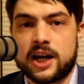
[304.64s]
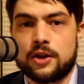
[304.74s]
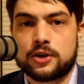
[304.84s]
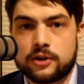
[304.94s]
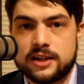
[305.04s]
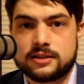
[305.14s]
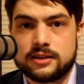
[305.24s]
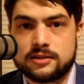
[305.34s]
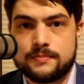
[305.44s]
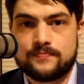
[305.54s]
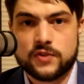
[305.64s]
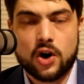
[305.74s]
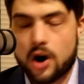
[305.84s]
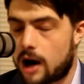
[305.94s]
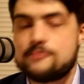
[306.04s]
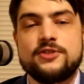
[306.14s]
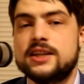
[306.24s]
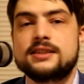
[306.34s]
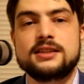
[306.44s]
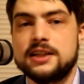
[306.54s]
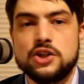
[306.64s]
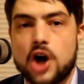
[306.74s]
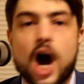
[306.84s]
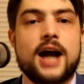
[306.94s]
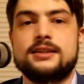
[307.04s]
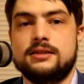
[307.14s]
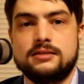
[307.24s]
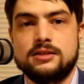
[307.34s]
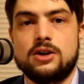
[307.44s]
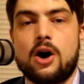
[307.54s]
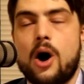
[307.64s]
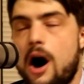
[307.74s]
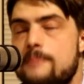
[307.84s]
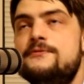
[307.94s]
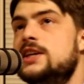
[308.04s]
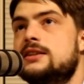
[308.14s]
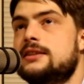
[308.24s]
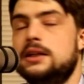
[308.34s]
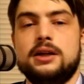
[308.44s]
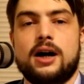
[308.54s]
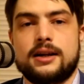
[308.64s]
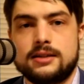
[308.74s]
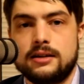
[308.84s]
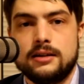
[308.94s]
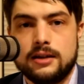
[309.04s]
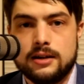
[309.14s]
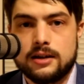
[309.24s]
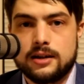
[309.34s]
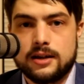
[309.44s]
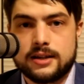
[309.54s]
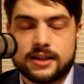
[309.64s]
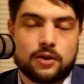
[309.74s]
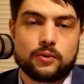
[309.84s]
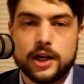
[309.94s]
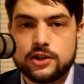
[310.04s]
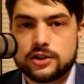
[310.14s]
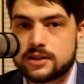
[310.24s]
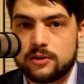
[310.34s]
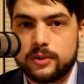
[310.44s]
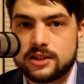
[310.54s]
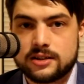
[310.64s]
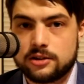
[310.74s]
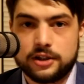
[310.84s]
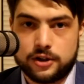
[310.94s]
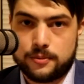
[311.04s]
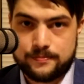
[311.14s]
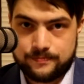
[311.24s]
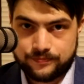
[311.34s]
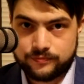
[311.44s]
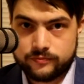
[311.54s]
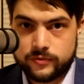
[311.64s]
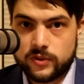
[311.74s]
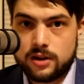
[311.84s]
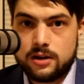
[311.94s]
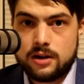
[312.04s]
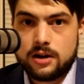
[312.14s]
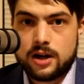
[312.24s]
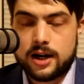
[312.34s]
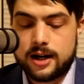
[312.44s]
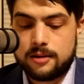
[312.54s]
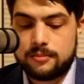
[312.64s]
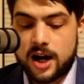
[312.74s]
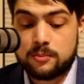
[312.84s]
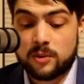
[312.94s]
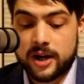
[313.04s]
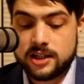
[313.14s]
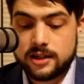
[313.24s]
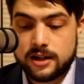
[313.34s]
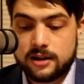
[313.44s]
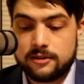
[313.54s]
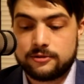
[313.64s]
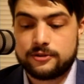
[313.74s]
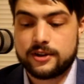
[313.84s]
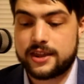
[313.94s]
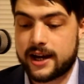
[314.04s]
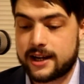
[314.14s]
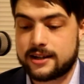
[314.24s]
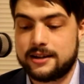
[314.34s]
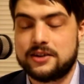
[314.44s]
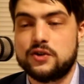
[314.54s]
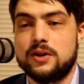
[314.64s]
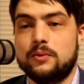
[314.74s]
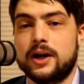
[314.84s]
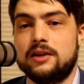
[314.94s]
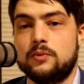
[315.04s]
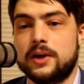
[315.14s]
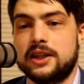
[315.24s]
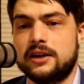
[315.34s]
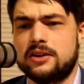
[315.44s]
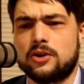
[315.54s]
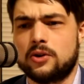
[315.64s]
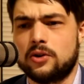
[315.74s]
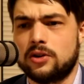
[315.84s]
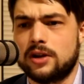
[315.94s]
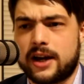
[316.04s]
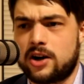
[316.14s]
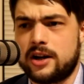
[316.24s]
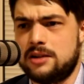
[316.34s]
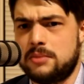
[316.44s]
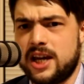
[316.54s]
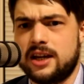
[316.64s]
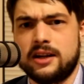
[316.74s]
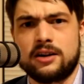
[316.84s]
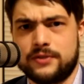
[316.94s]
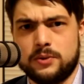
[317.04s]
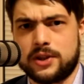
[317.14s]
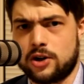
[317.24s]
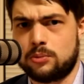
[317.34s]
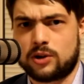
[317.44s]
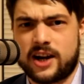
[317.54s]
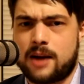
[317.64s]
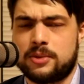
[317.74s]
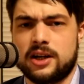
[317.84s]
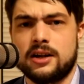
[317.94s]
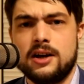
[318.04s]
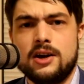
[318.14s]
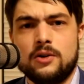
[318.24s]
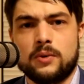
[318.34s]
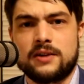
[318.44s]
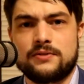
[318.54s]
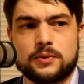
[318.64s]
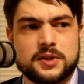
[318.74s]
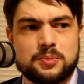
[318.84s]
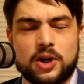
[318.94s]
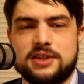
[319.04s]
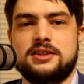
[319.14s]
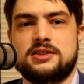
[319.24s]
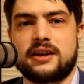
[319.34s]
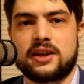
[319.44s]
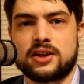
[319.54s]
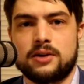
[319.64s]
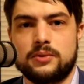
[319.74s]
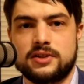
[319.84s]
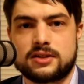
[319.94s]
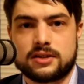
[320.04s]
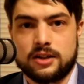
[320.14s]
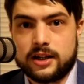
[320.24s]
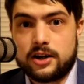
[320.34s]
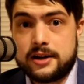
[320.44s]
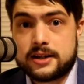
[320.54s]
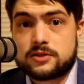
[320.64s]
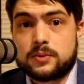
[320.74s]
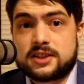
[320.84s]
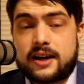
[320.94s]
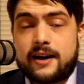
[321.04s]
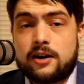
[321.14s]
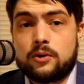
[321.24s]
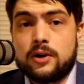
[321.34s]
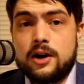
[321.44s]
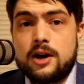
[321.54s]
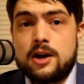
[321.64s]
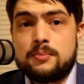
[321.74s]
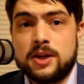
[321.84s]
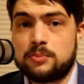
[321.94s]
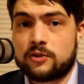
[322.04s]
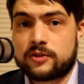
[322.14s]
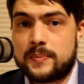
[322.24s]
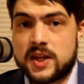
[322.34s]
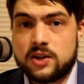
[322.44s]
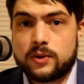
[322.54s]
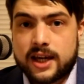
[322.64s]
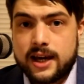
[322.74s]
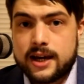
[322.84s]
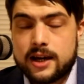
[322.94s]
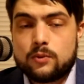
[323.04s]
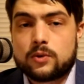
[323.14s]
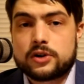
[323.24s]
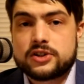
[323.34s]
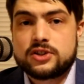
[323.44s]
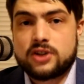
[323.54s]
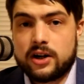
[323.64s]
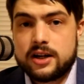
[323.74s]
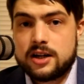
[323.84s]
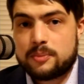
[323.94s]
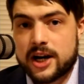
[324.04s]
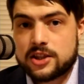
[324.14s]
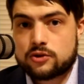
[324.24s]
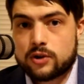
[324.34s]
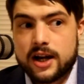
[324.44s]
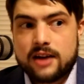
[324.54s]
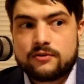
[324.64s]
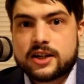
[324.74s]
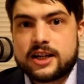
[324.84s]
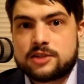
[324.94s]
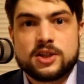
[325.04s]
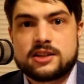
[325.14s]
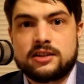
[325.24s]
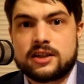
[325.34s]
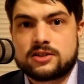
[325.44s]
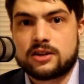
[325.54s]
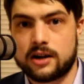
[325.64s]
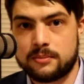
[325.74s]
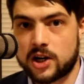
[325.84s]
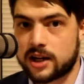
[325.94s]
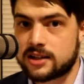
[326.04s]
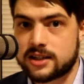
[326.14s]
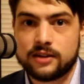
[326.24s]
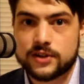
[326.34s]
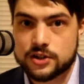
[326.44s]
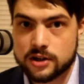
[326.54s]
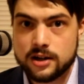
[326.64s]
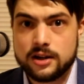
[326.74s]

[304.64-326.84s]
health crisis? Obviously not. Obviously not. It's outrageous that we still do. I'm reminded of that when the whole Harry and Meghan interview with Oprah happened, one of the responses that I thought was hilarious was how people from the UK were stunned by the drug advertisements that they saw on American television.